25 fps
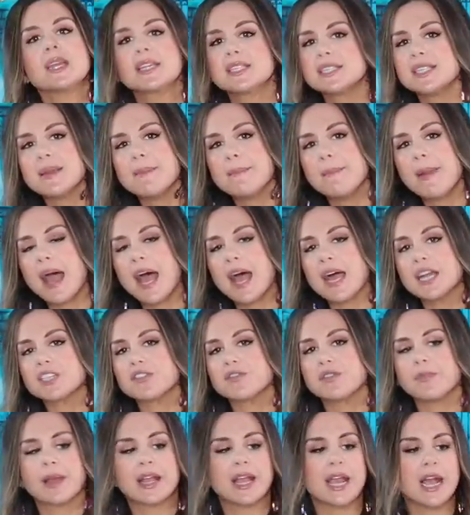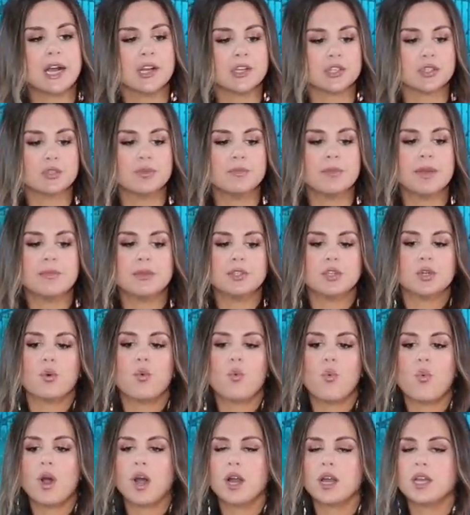mix and match for my gals who maybe
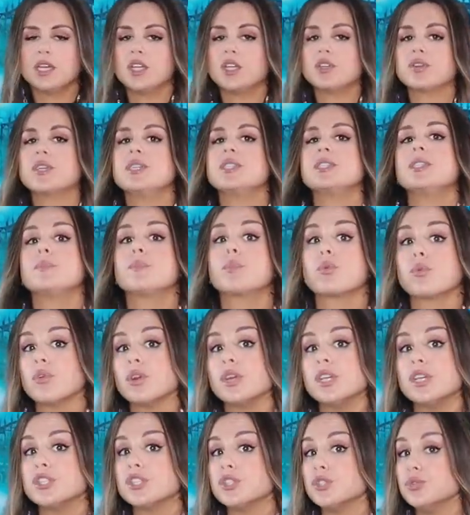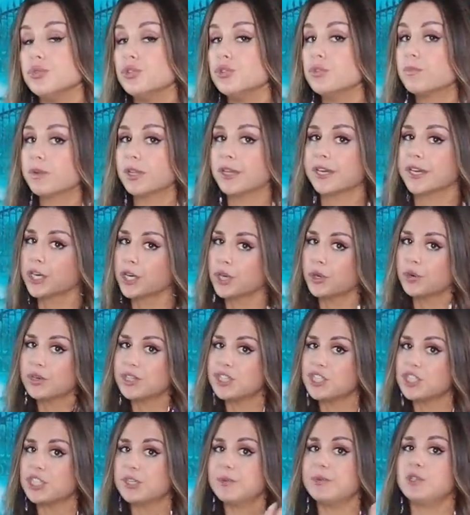don't want any crazy prints. You do plan on going
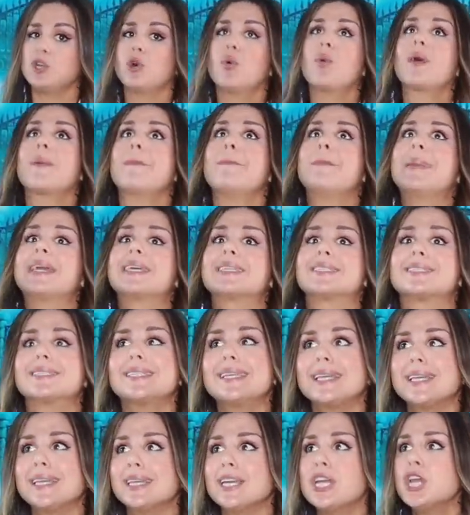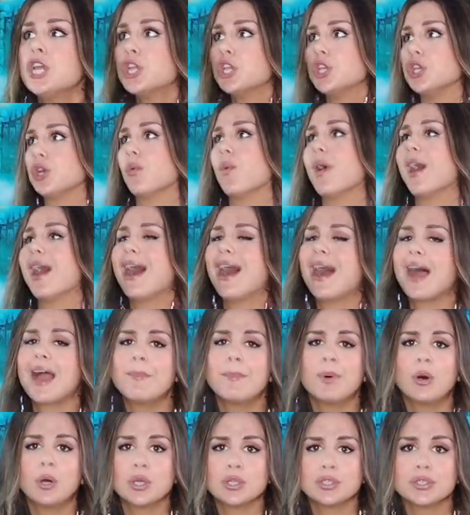to the gym. You don't want to make a scene. You don't want
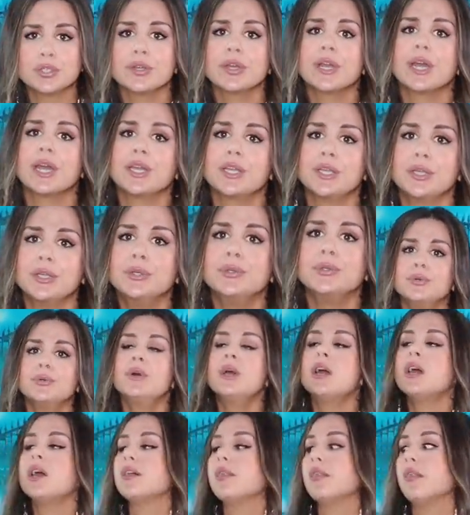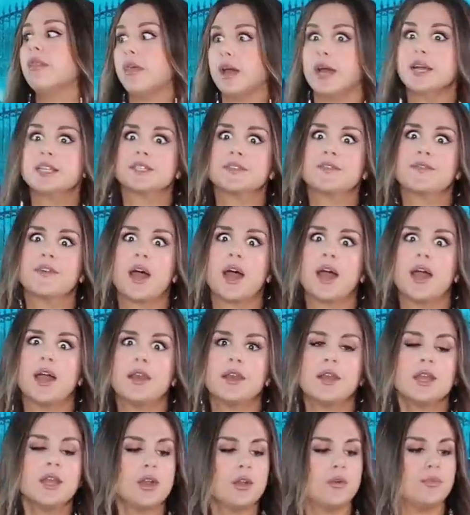eyeballs looking at you. That's
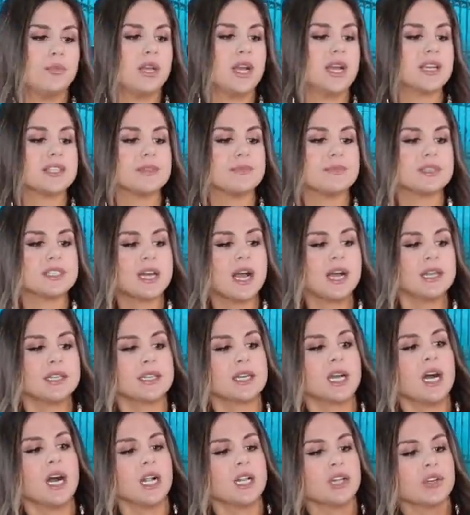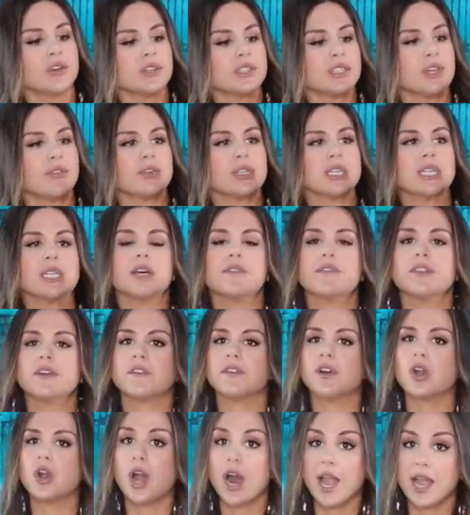fun. We got some solid colors. I really love the
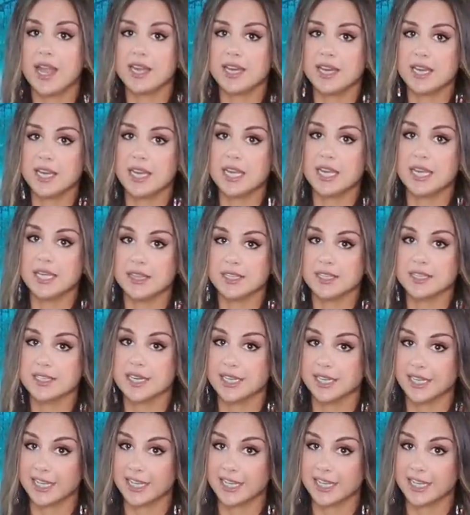variety in this